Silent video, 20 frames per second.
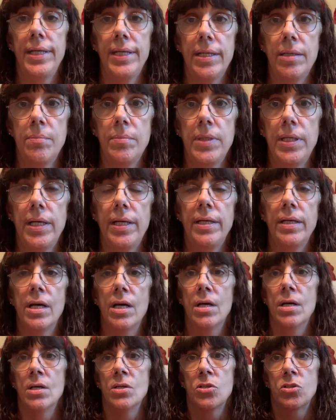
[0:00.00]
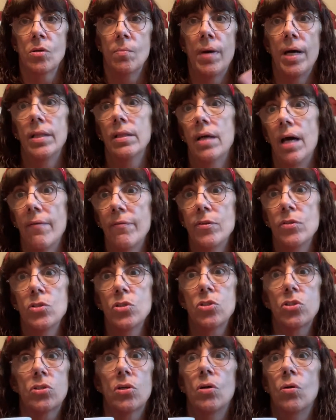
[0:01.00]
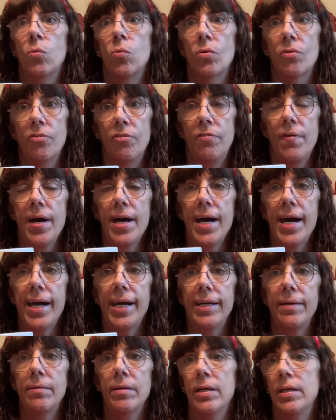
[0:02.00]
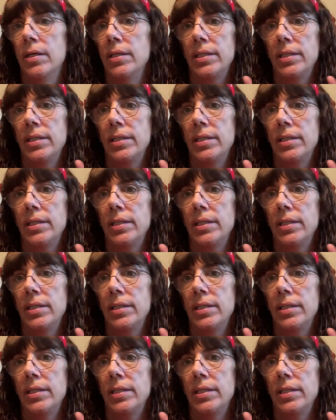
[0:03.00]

in me. So my levels were fine,